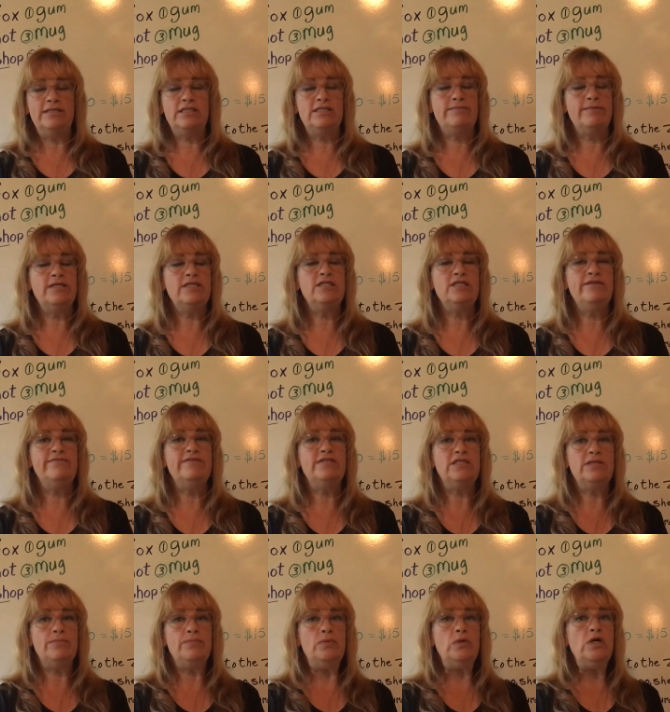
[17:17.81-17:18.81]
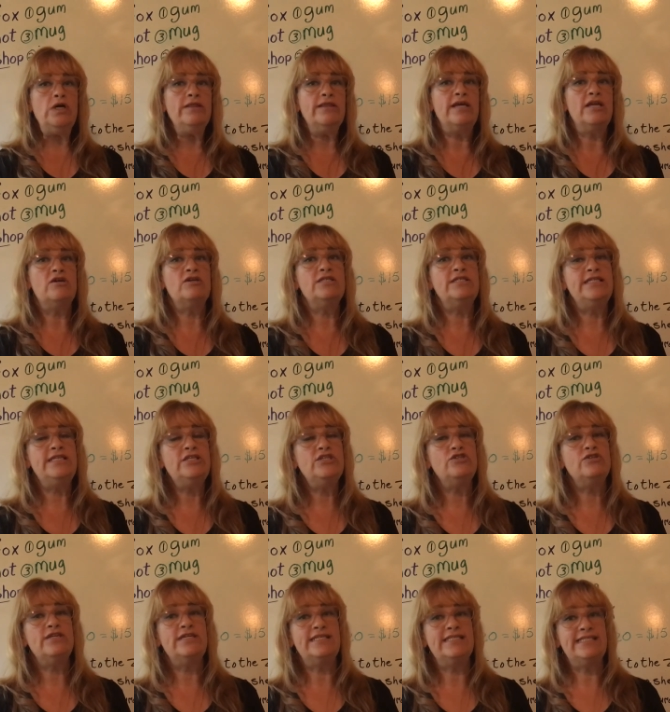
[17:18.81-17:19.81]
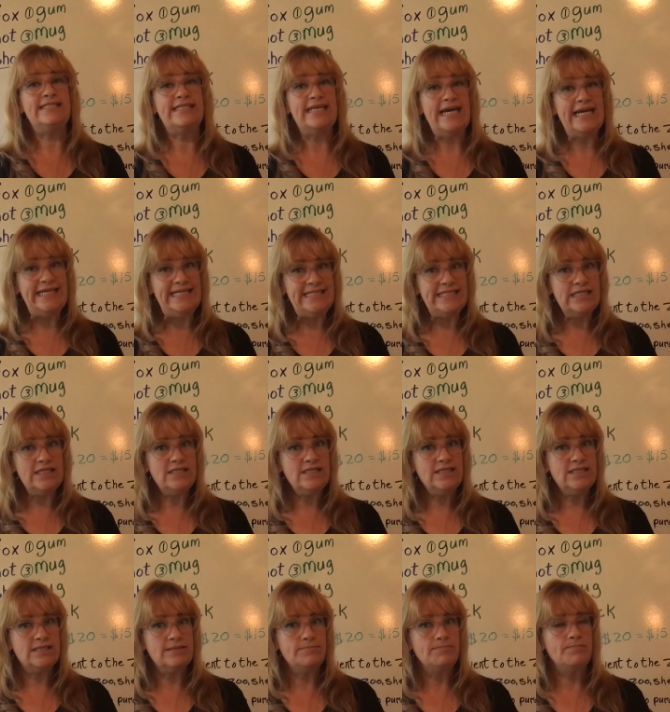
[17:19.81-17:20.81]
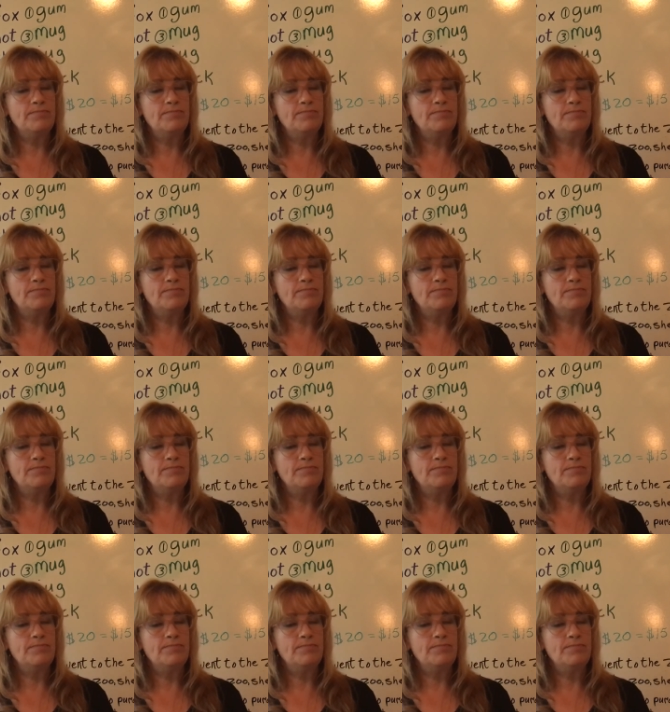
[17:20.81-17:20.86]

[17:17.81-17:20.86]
especially if it's a book that our teacher has signed us,